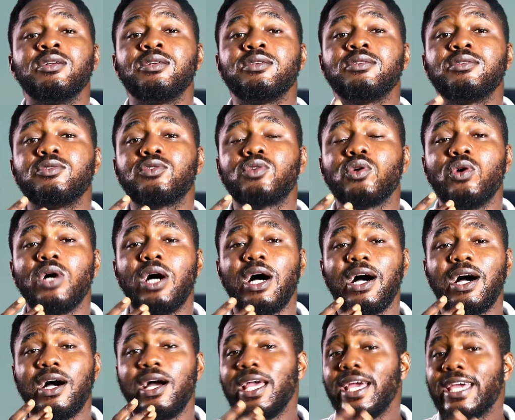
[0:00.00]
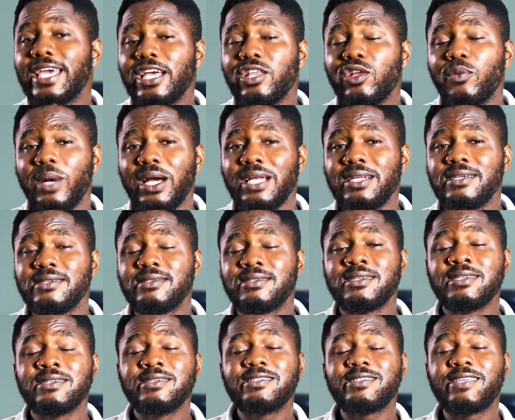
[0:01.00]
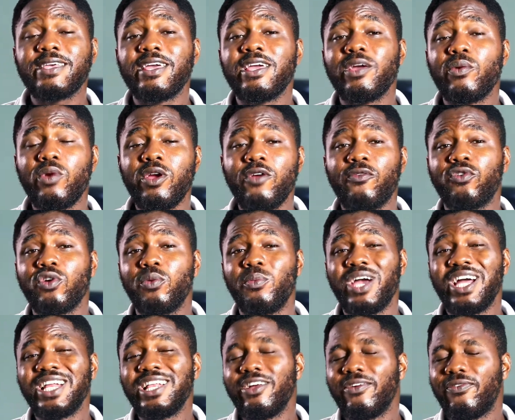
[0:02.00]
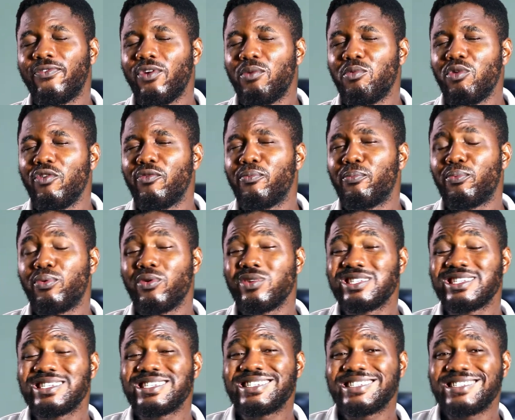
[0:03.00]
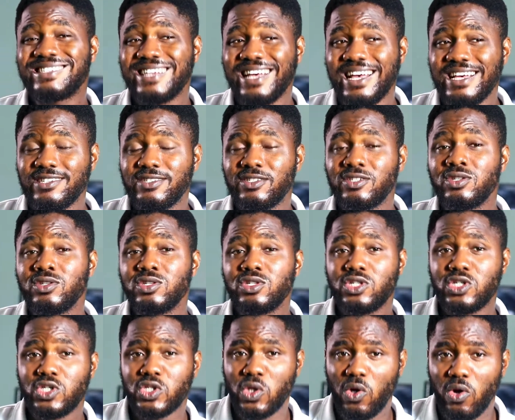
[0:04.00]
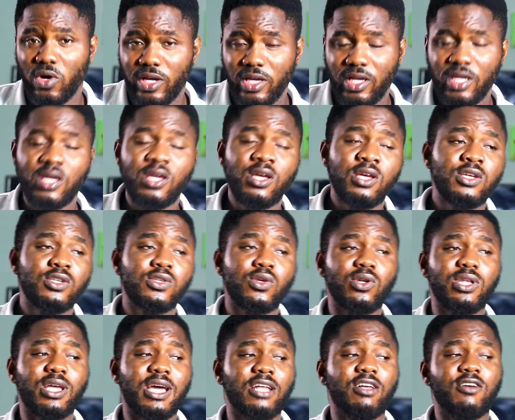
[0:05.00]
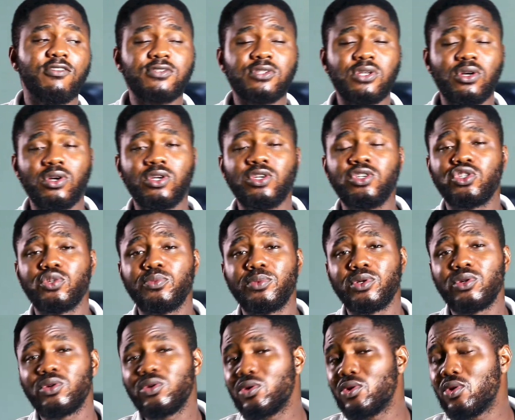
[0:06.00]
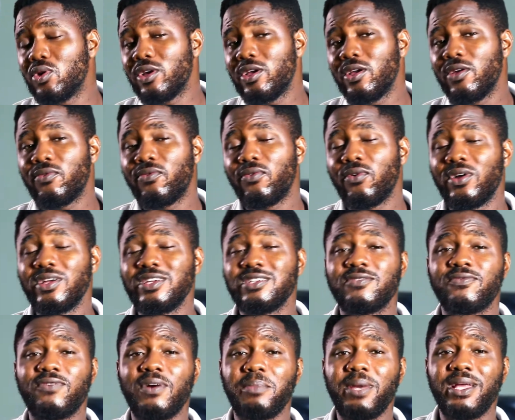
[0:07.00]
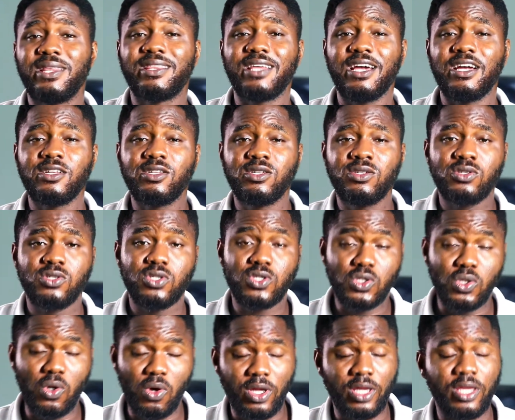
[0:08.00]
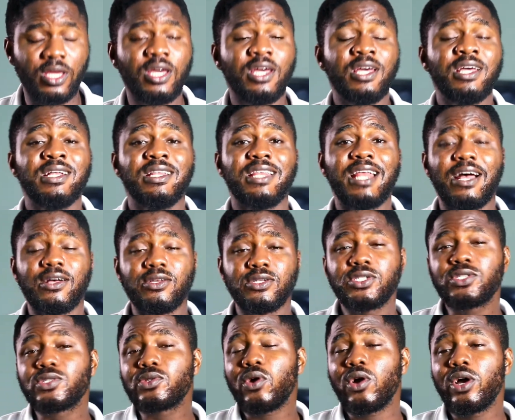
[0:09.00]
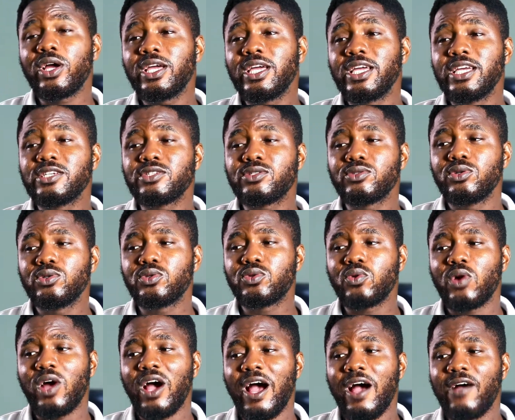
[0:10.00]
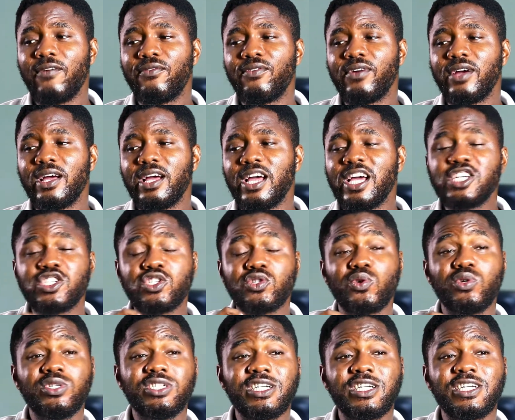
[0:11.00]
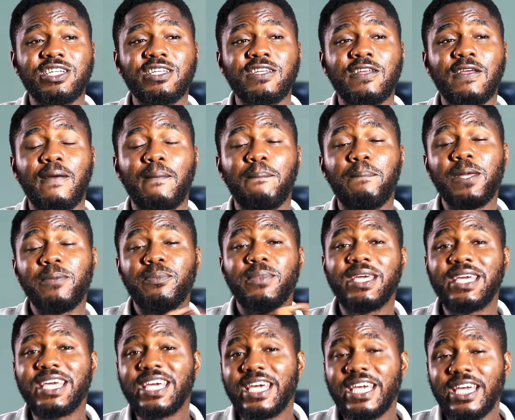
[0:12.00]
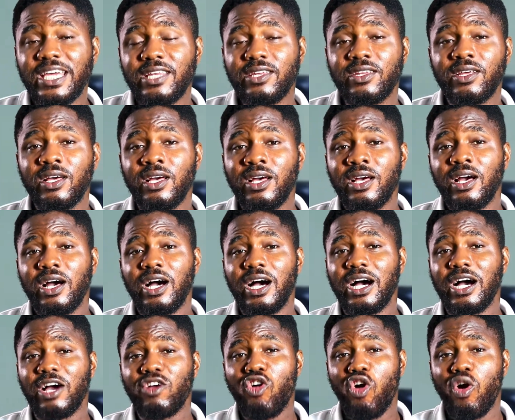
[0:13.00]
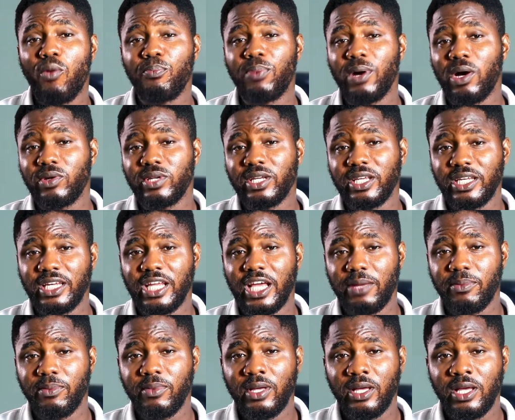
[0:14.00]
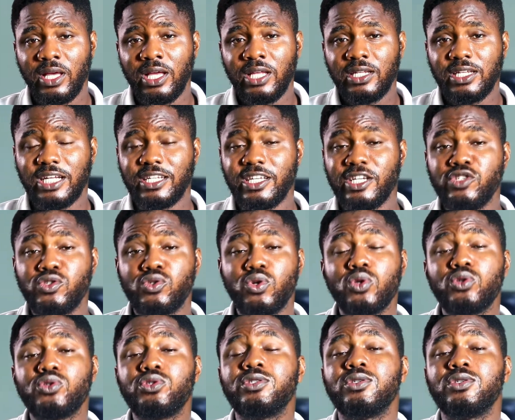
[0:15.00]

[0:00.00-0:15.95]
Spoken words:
So again on my list, stay away from any form of processed soy. So the kind of soy you should be going for is fermented soy. Now, soy is known to have estrogen mimicking compound in them that introduces